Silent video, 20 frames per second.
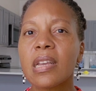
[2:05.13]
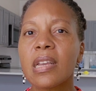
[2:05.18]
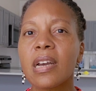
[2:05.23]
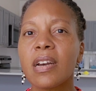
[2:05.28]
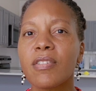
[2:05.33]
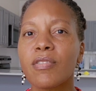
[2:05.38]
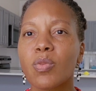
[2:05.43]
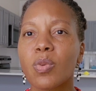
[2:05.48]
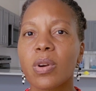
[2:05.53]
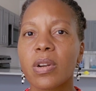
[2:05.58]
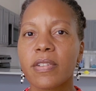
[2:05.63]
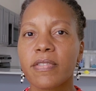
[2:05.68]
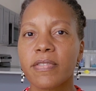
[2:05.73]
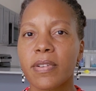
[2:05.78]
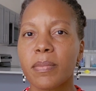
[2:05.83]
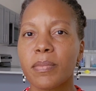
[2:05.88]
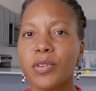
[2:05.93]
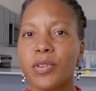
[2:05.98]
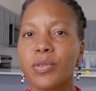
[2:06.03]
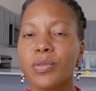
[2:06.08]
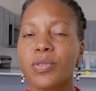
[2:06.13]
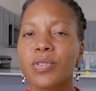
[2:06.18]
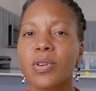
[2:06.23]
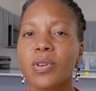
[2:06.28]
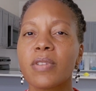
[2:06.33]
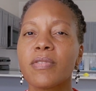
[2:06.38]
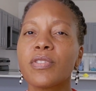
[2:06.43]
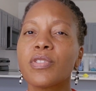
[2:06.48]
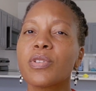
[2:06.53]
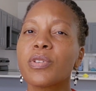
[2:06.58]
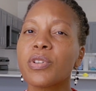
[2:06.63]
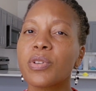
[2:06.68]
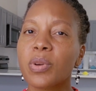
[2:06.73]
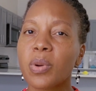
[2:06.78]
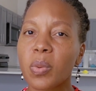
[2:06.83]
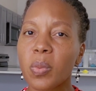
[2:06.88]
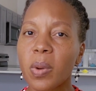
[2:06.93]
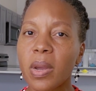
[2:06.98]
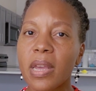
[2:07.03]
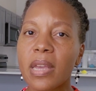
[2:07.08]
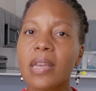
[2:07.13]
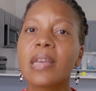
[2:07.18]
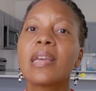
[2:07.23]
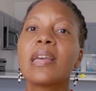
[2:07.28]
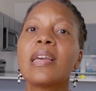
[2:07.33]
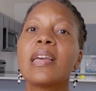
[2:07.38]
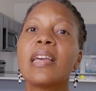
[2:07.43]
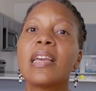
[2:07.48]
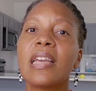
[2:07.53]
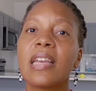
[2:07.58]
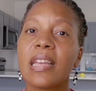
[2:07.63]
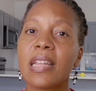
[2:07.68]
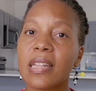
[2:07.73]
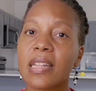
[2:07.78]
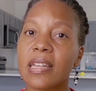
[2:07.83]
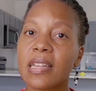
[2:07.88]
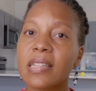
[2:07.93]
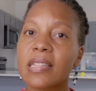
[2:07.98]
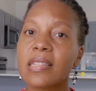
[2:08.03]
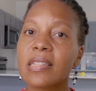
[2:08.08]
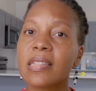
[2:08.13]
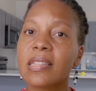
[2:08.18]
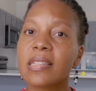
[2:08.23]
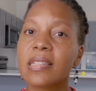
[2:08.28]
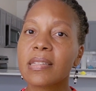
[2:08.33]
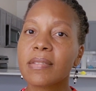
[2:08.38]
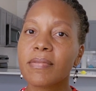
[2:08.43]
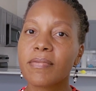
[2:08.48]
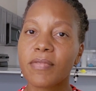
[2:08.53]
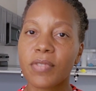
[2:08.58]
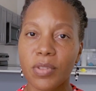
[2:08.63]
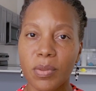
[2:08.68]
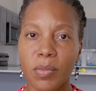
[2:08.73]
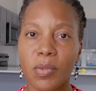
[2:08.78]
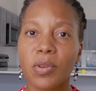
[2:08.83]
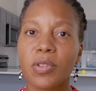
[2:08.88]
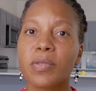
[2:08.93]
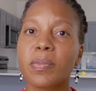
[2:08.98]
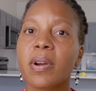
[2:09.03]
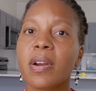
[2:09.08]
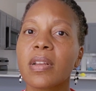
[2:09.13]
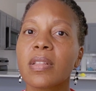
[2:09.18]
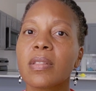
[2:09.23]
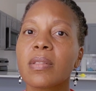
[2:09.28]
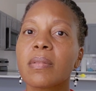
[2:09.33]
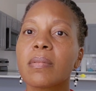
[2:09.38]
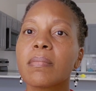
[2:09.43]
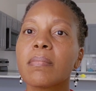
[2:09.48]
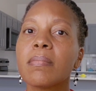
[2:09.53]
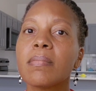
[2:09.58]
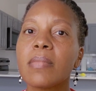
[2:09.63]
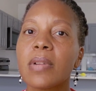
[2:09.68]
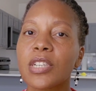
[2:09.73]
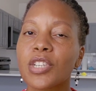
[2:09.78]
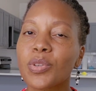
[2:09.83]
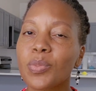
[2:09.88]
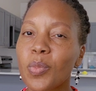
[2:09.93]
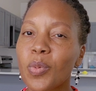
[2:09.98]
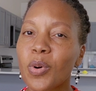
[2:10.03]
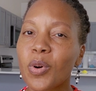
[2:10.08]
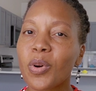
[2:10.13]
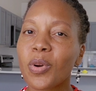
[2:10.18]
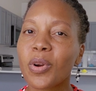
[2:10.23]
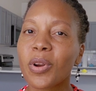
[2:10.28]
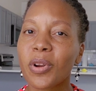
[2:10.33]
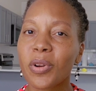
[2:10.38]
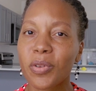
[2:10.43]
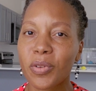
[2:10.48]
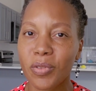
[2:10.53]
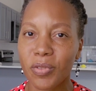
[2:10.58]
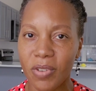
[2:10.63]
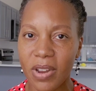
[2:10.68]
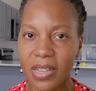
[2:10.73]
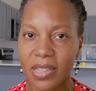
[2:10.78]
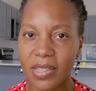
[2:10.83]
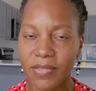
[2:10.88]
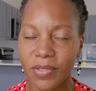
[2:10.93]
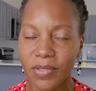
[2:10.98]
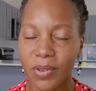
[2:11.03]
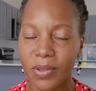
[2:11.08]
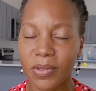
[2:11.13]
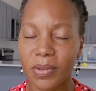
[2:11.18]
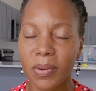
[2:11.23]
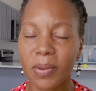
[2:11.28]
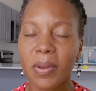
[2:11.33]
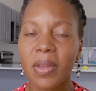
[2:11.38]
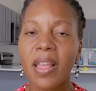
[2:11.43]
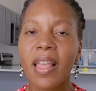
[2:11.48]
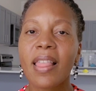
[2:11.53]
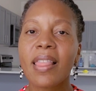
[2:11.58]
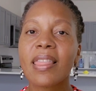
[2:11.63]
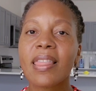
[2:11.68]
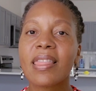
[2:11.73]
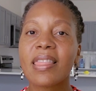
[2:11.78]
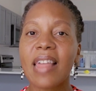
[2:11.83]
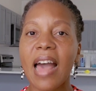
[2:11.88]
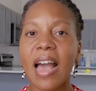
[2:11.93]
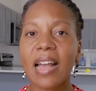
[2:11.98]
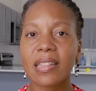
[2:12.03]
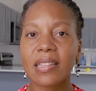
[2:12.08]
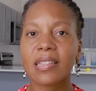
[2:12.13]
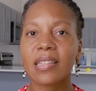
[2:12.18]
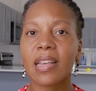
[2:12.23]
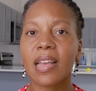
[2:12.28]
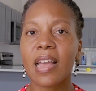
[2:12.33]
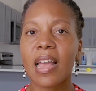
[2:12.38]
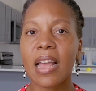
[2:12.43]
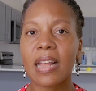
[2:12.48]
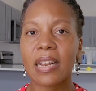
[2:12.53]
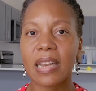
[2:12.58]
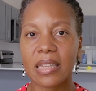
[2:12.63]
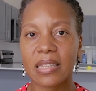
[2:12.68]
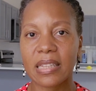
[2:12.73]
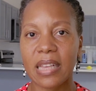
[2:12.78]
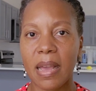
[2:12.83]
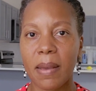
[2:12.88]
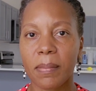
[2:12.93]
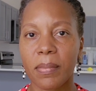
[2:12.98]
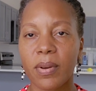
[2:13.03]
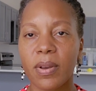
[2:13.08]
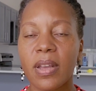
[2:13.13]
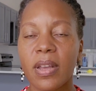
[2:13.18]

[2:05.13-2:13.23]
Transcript: of work from you. So even though you're awake, it is for the most part much more restful. So that's an example.